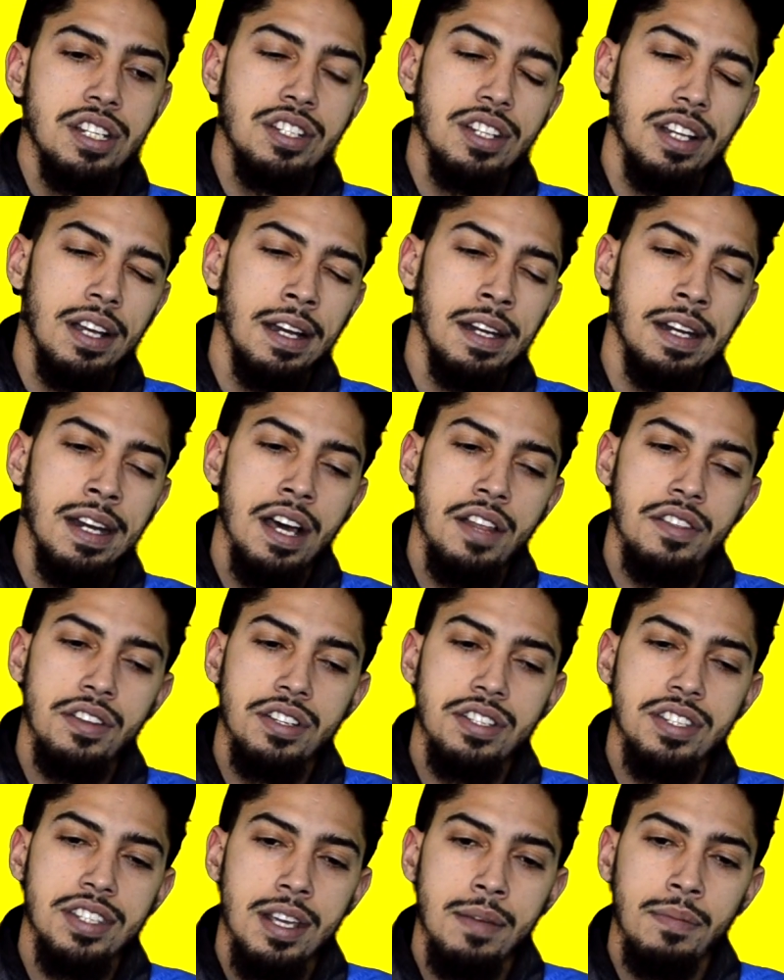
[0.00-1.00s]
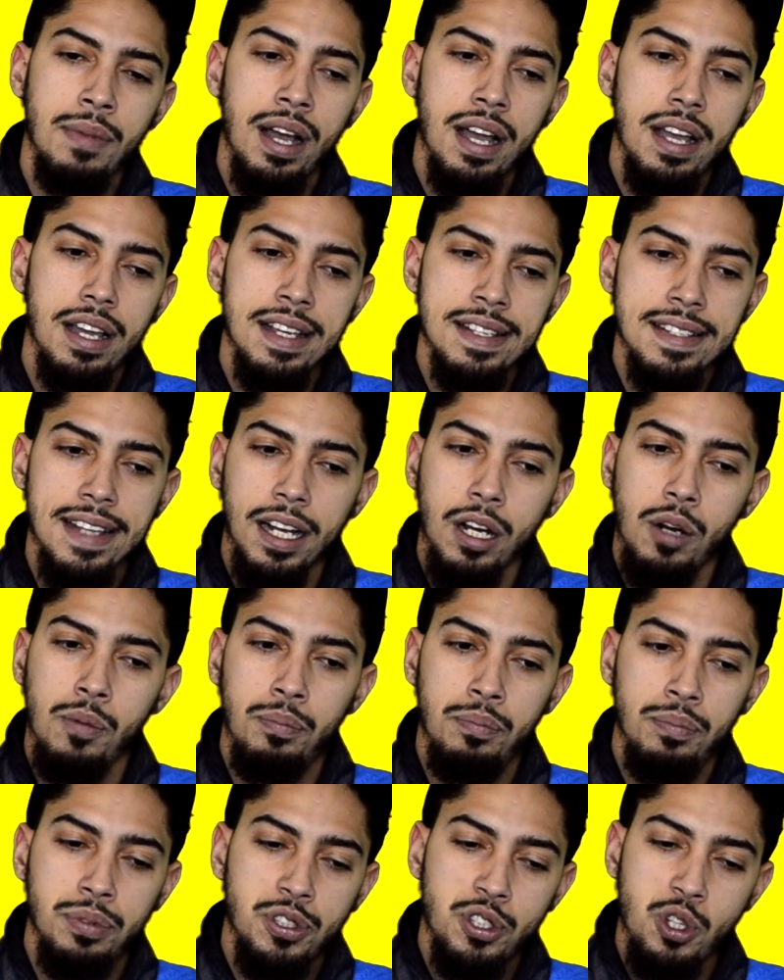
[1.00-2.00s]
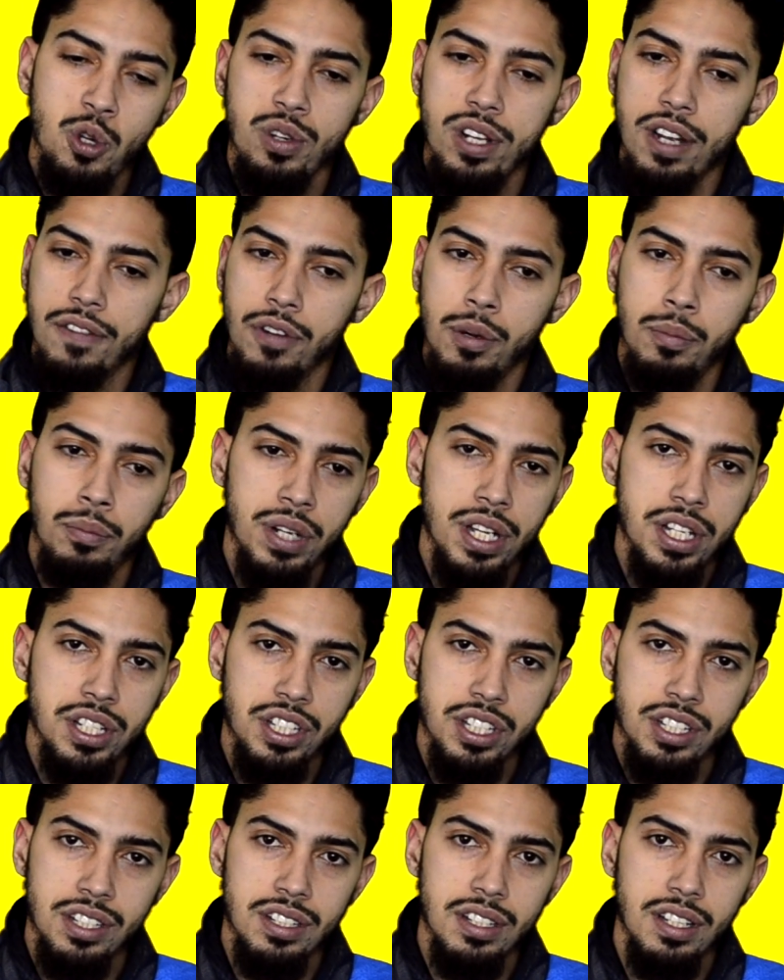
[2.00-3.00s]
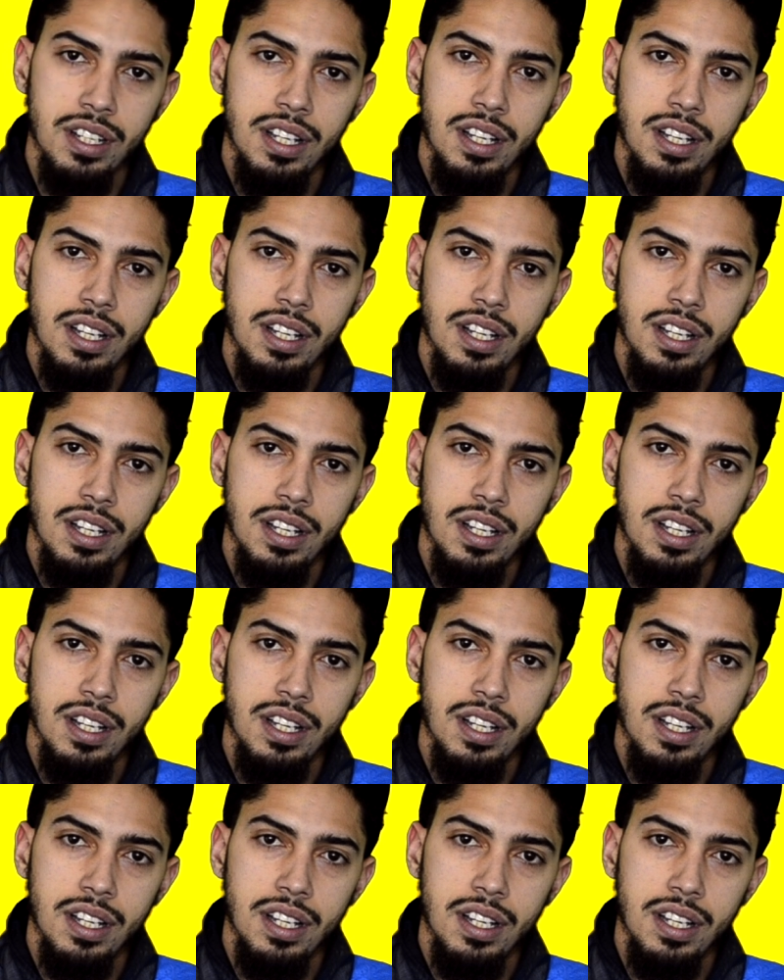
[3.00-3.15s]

another semi. It's like 2 different bridges,